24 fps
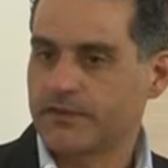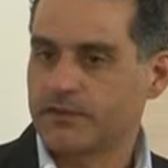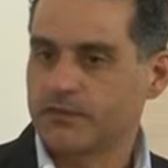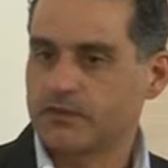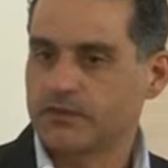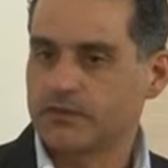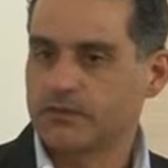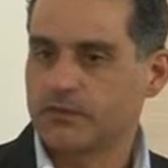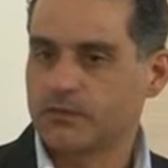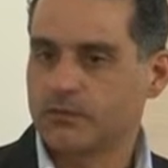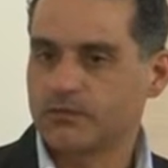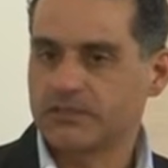there,
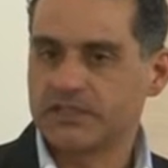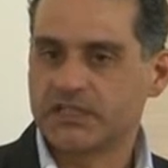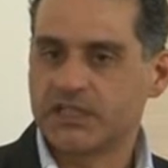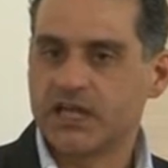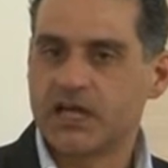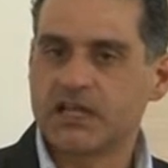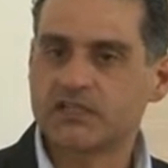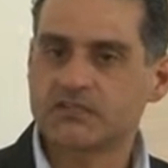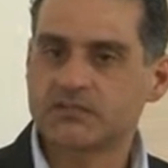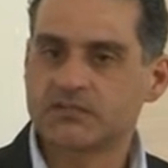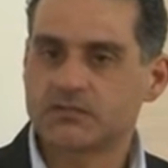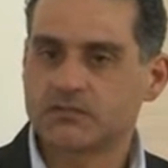or
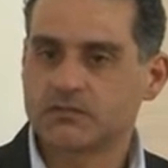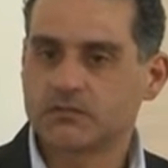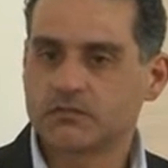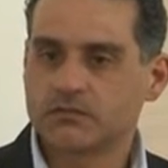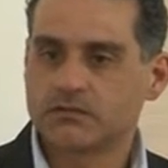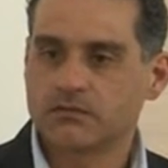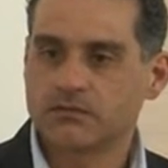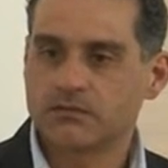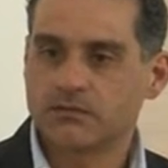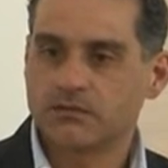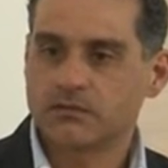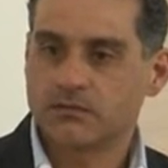Picasso,
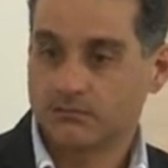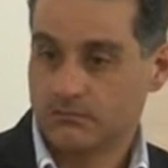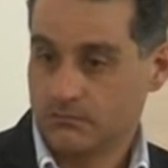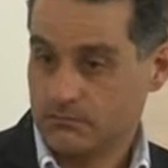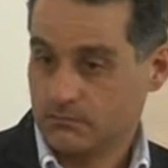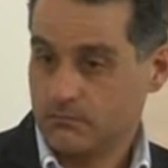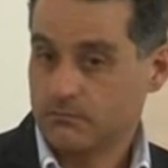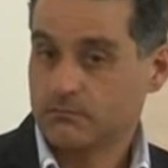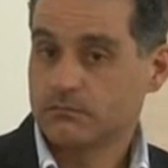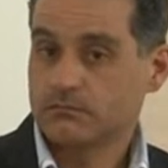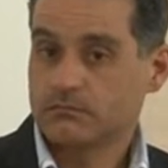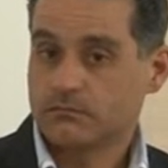
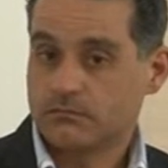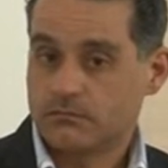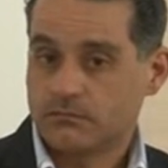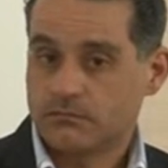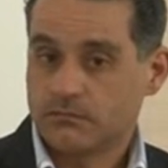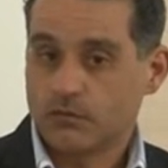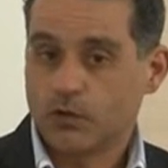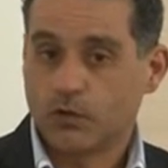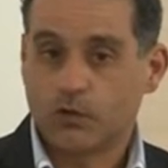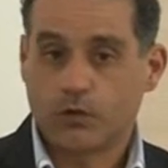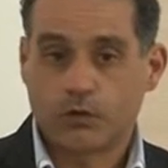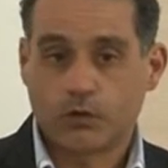
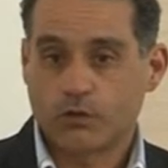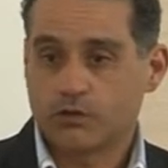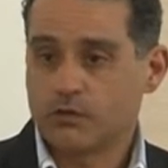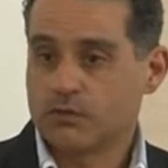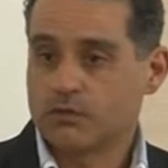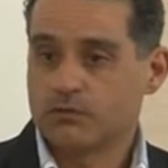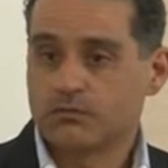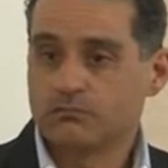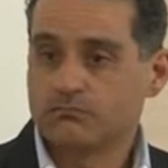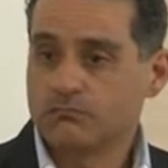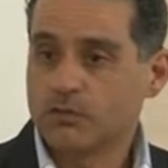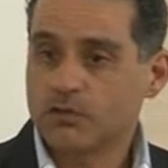
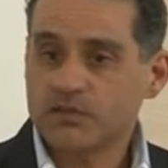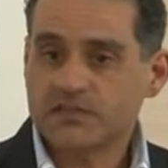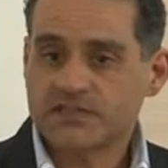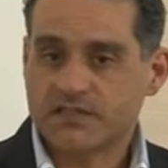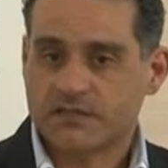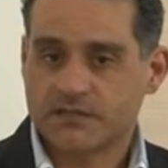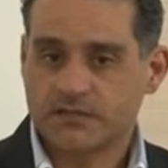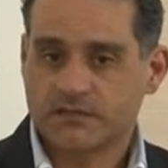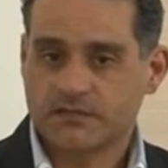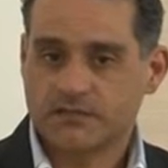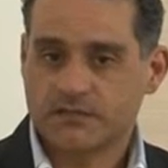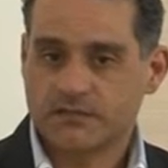or
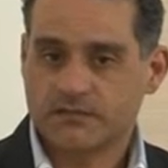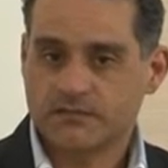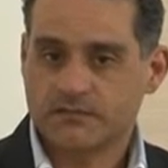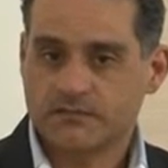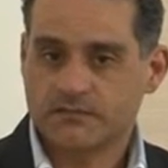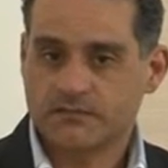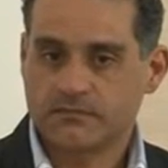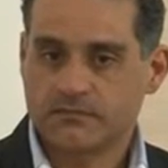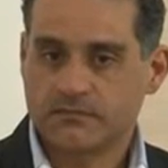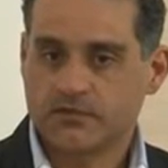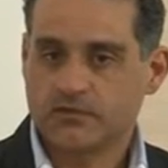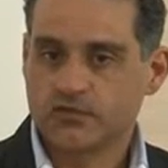Mozart.
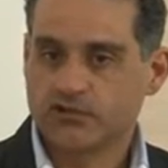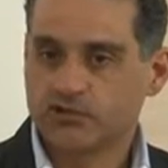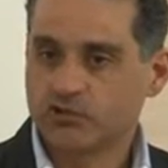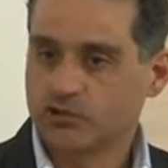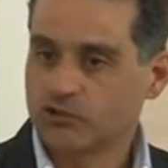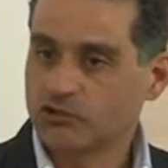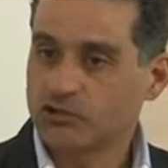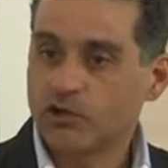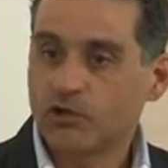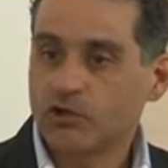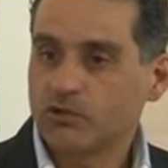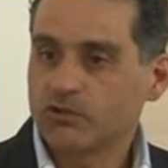You
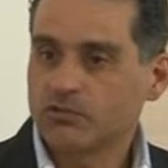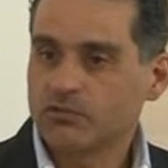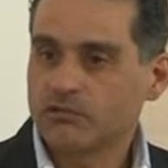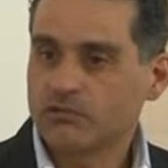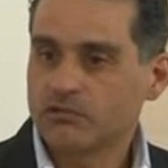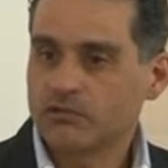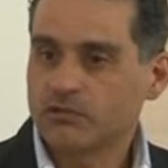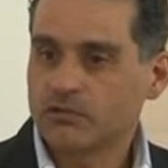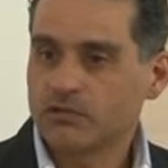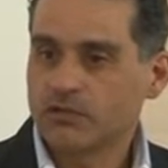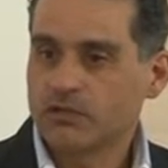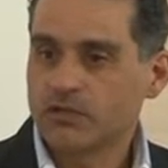don't
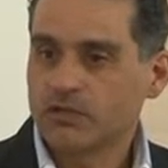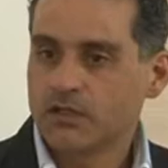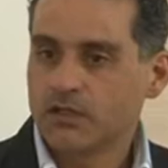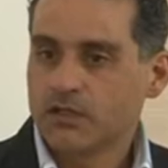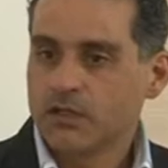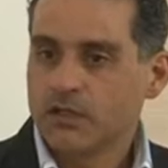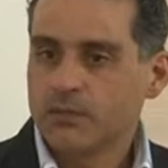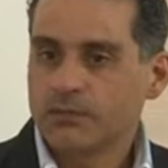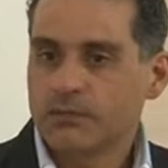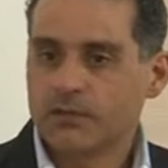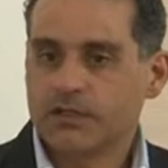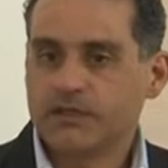know.
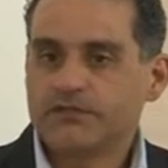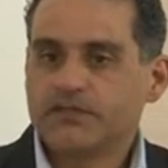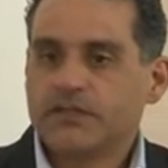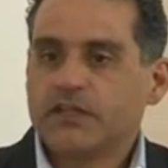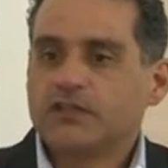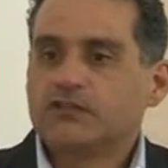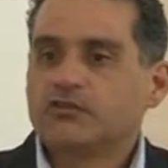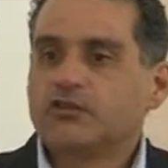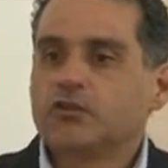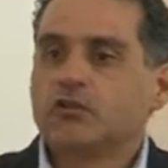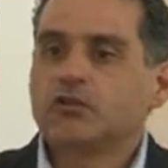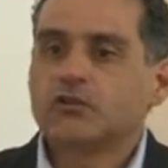But if
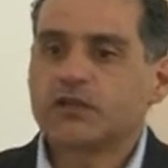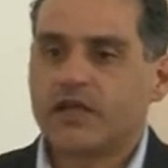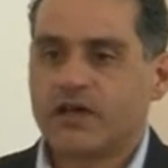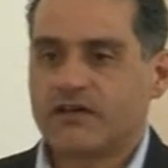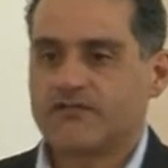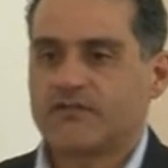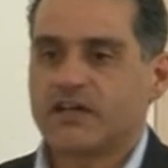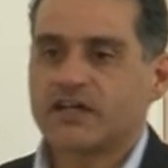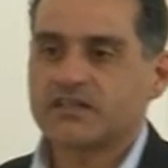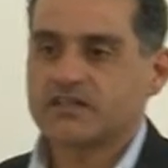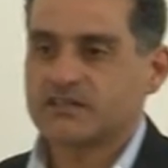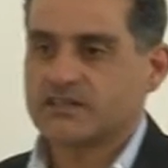they don't
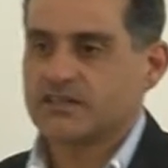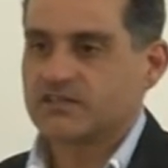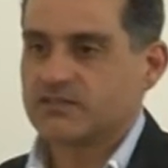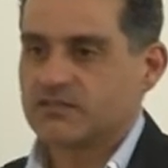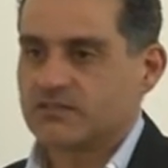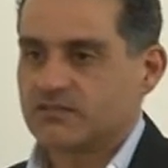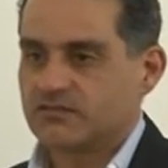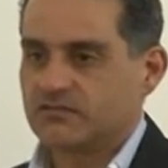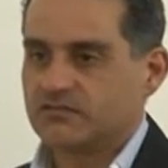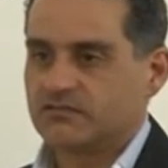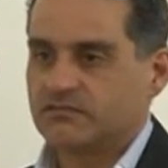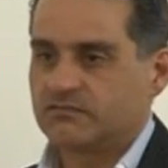have access
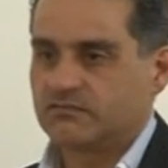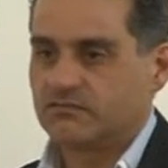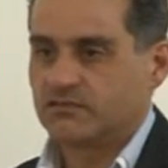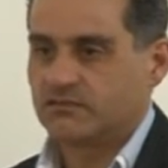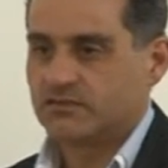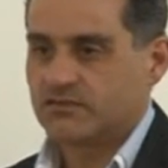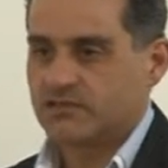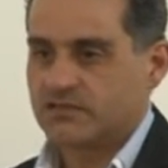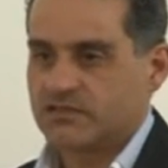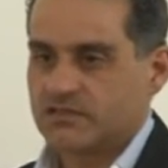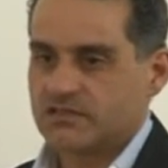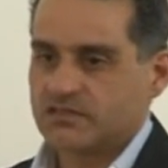to, to
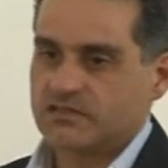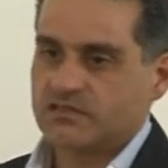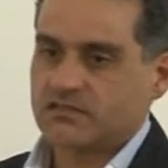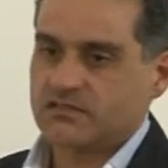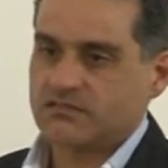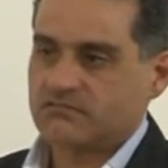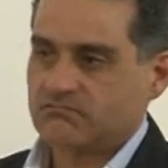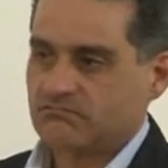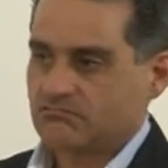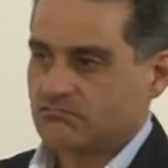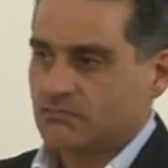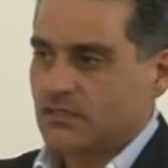
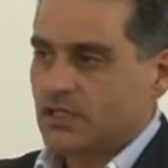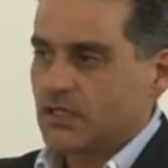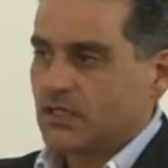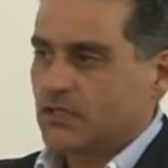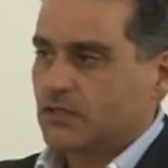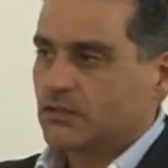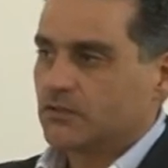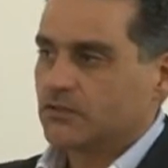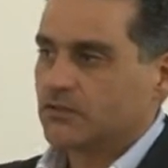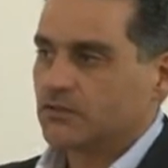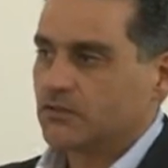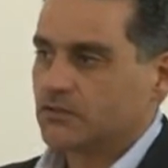this,
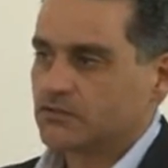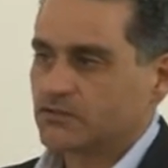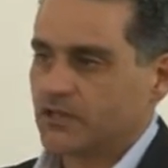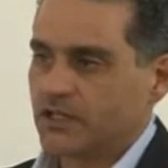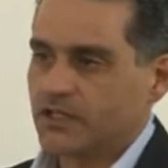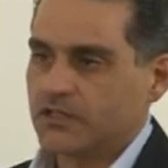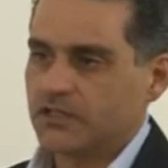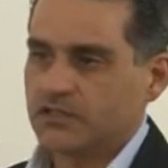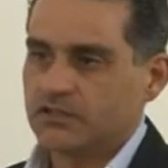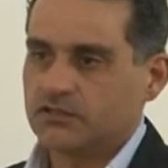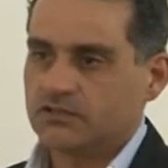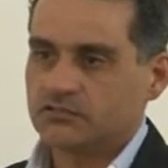to the
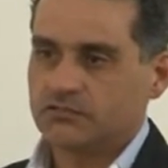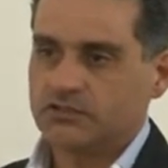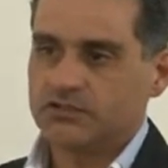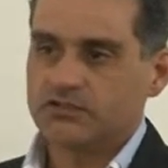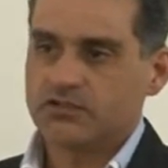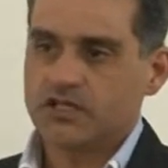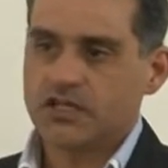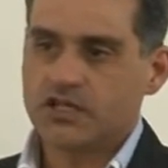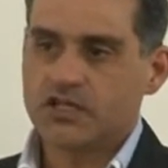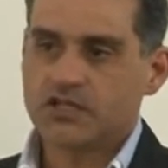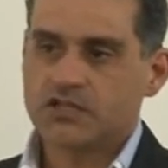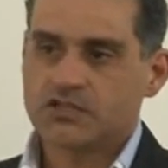training, to
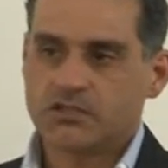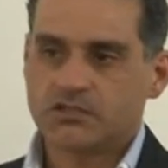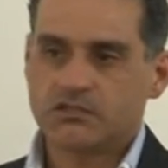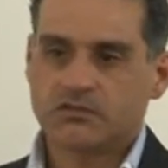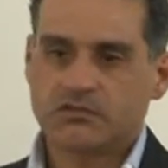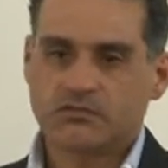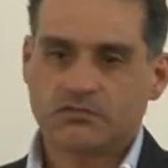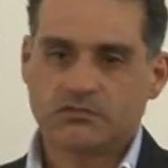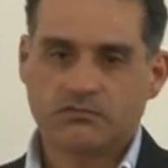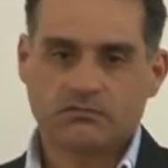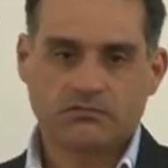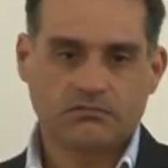education,
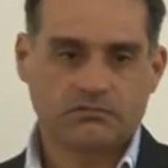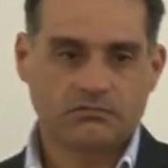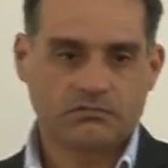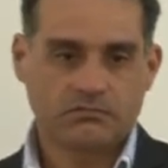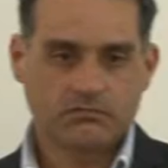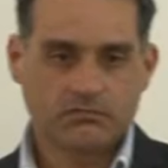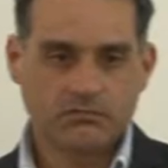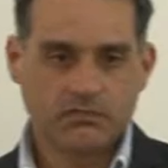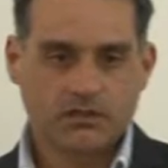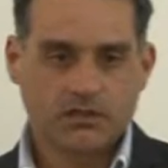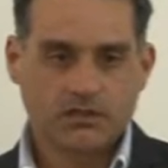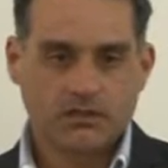to
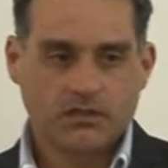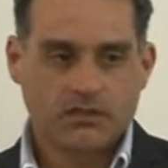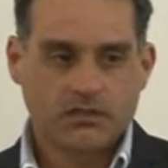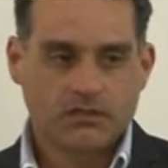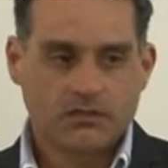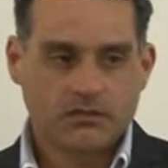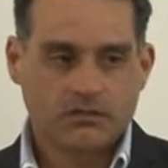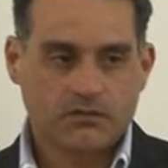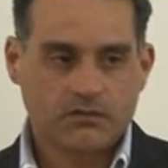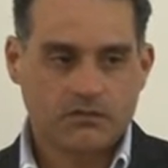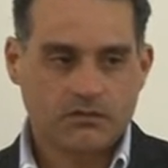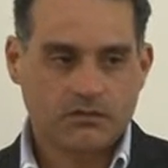
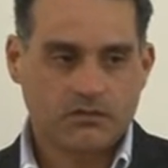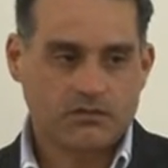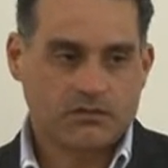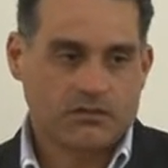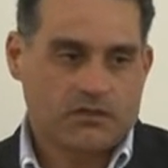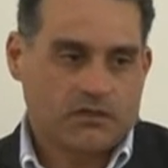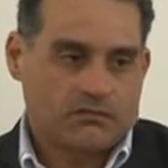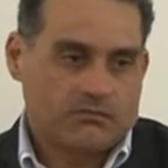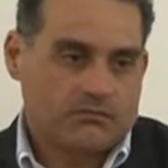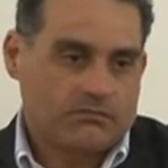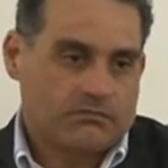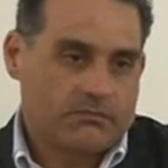
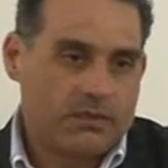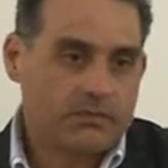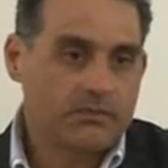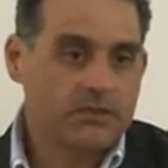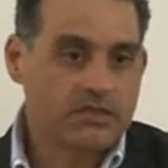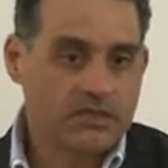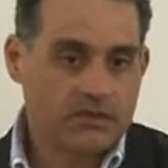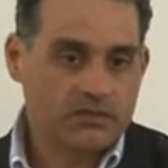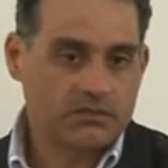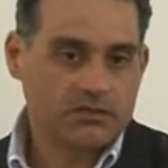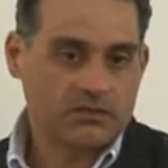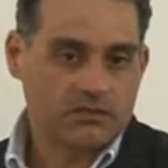they, maybe
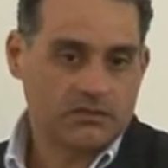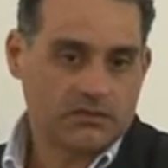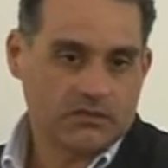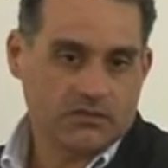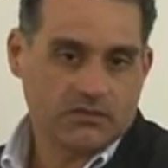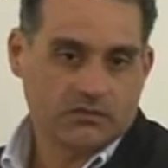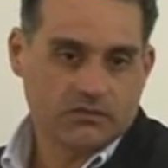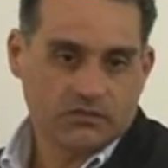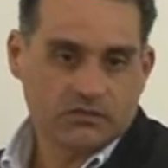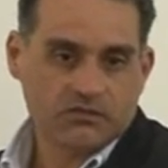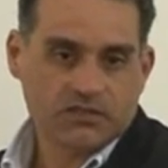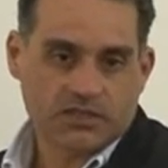they,
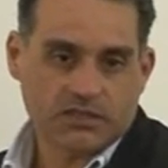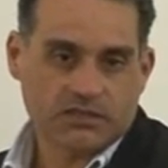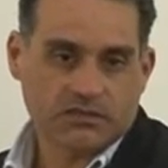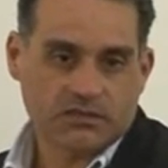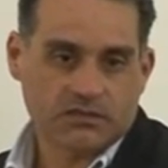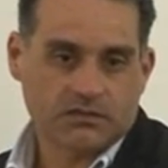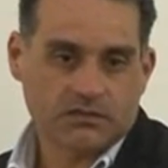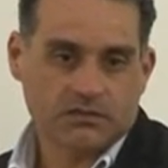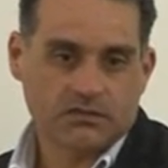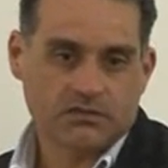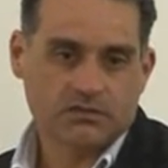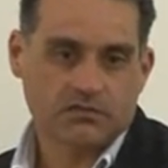you're
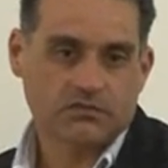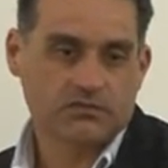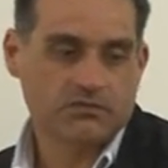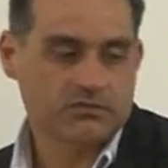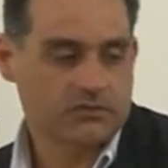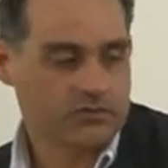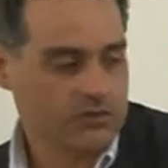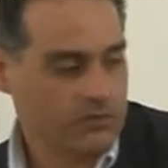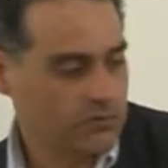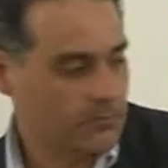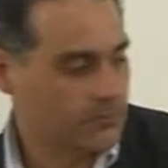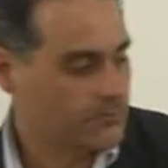losing. You,
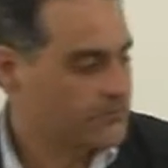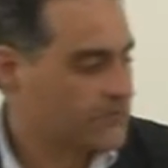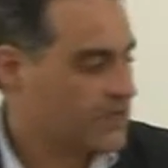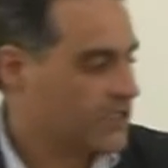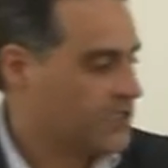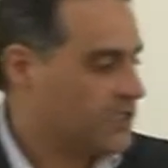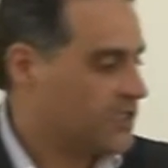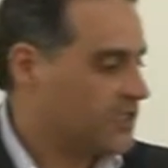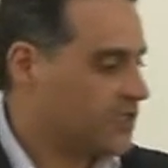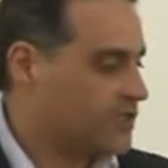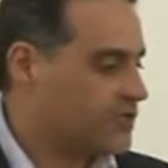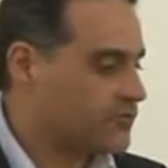so
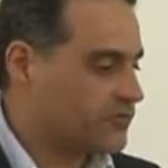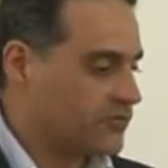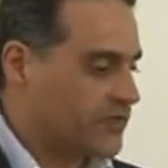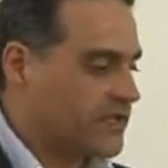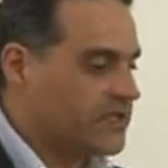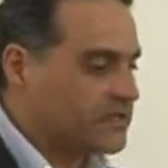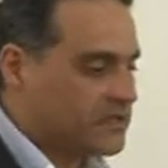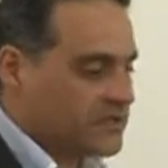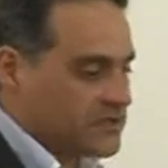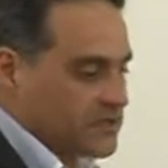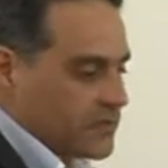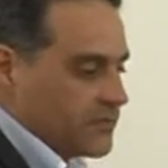he
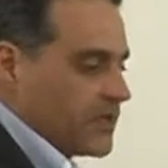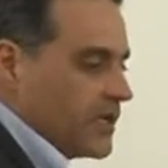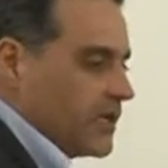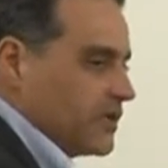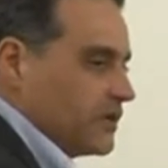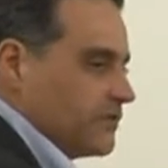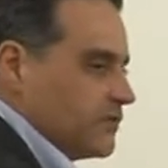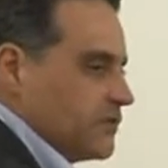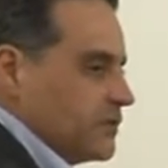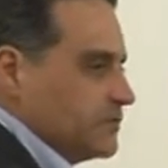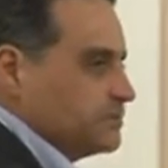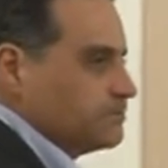created some kind
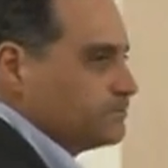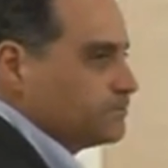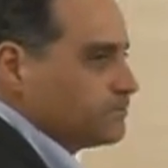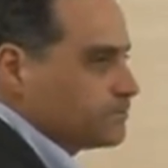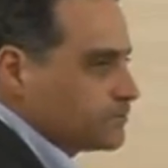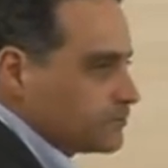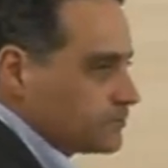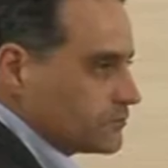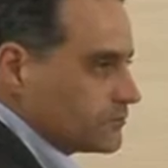of a um,